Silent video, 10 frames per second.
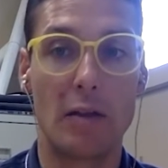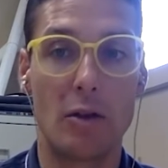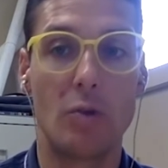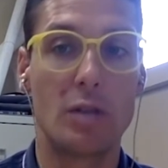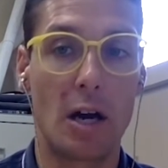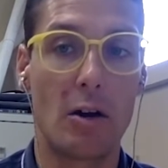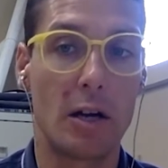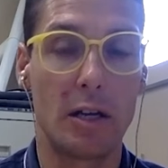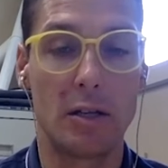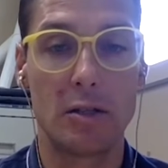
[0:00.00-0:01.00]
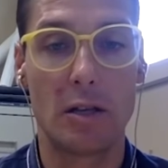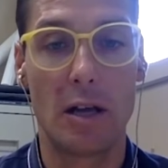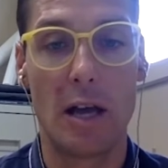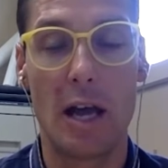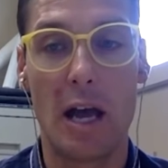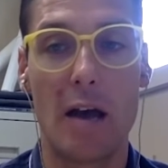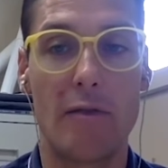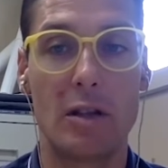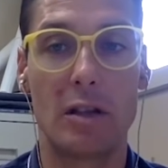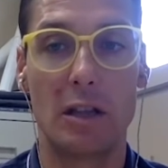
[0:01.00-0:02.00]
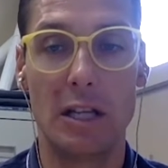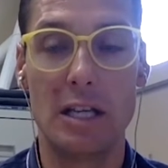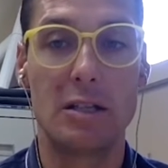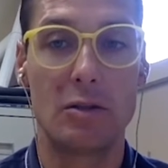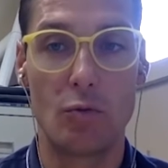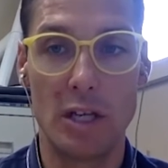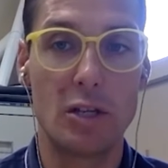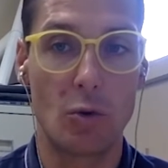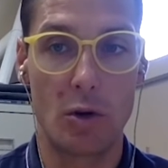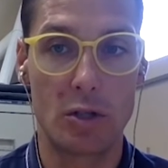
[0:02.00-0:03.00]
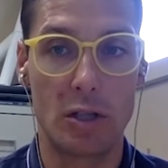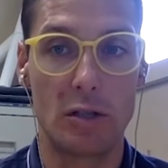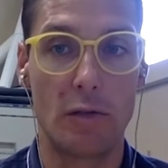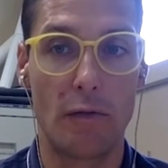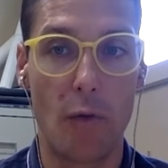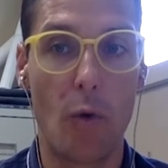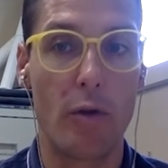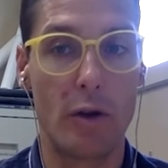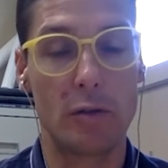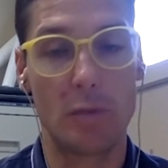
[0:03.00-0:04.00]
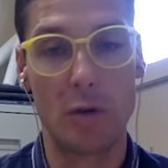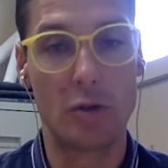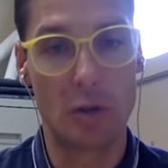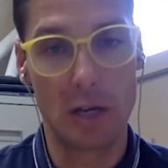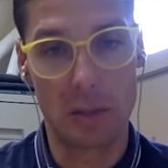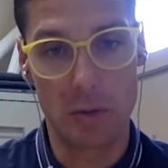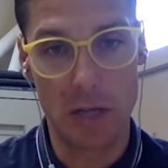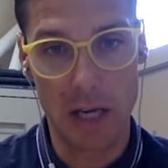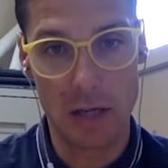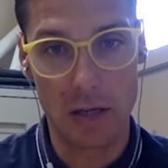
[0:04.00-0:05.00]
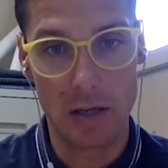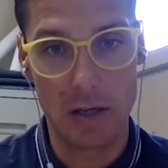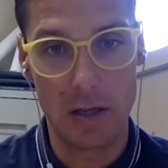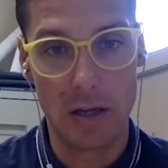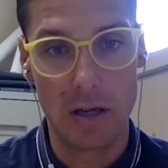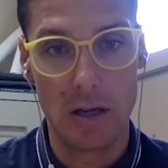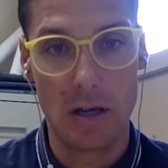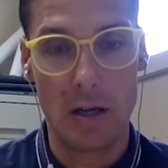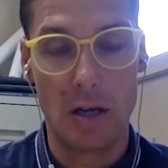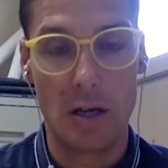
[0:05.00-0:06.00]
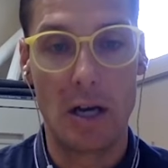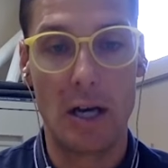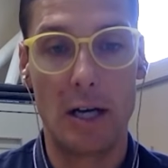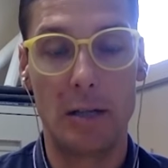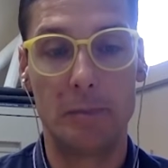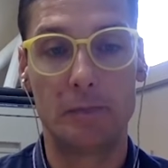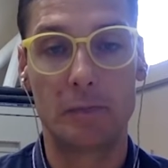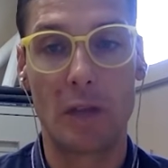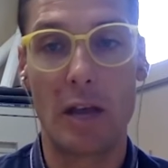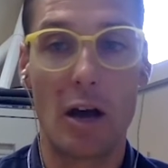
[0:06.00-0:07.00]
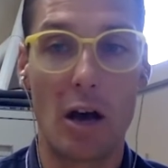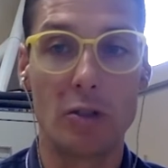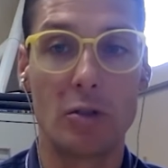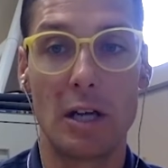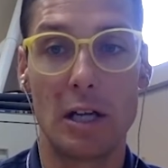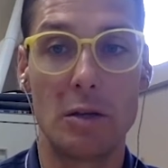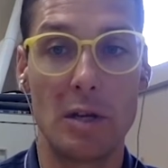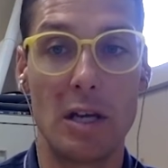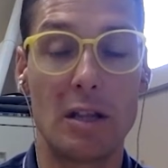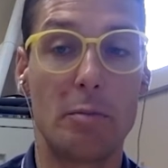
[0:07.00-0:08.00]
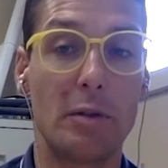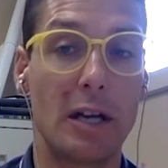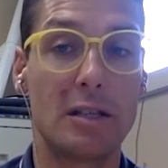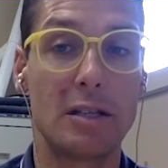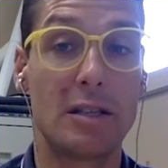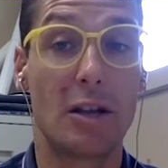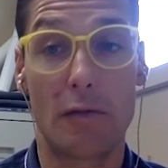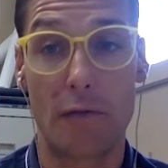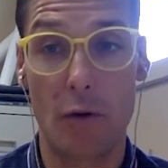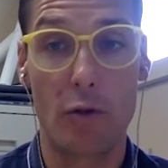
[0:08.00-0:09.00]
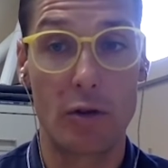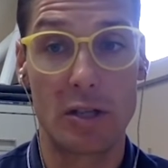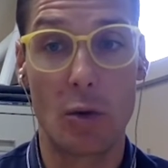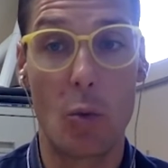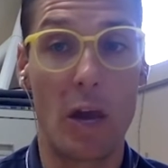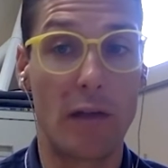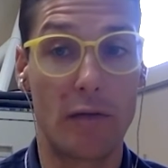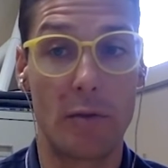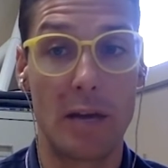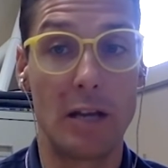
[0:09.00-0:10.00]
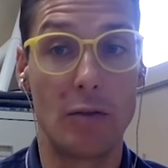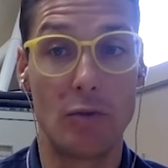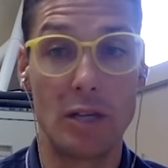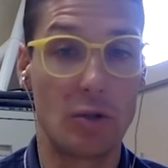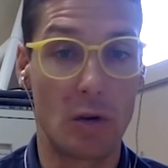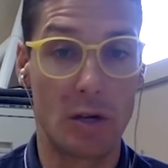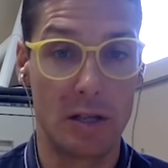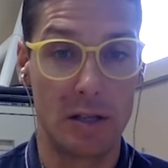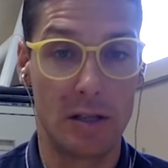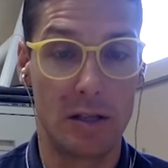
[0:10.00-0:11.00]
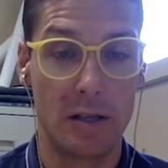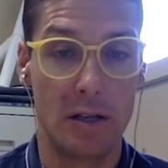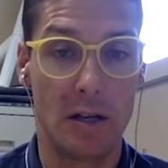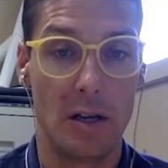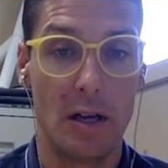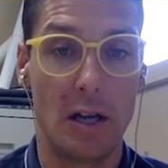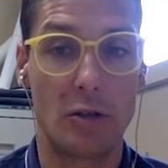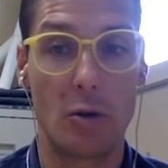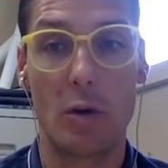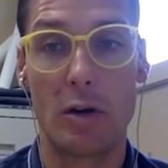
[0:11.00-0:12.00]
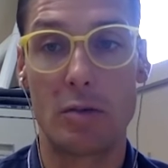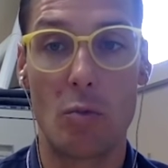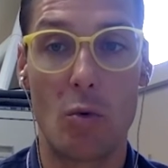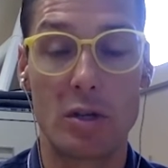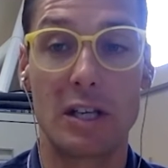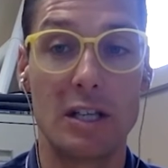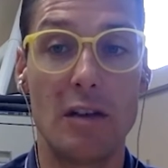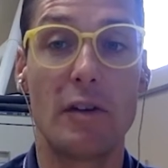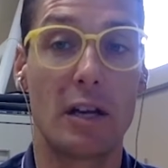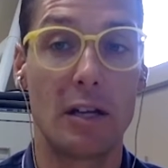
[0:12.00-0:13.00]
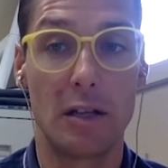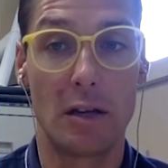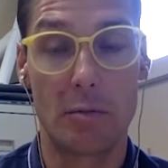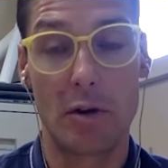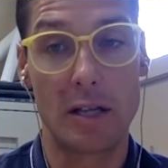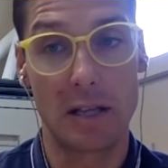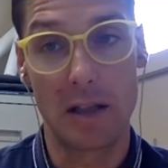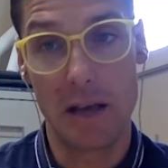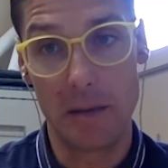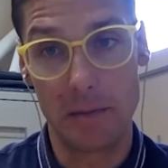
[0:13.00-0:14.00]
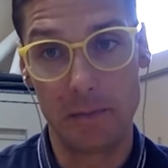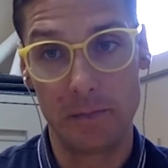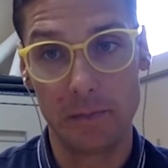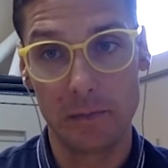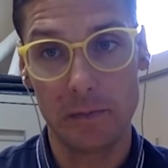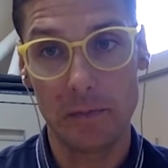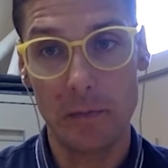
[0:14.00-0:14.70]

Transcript: Yet those areas have the least resources for those modes of transportation. They also tend to be in the places that are furthest away from any resources. And so we are more significantly oppressing them.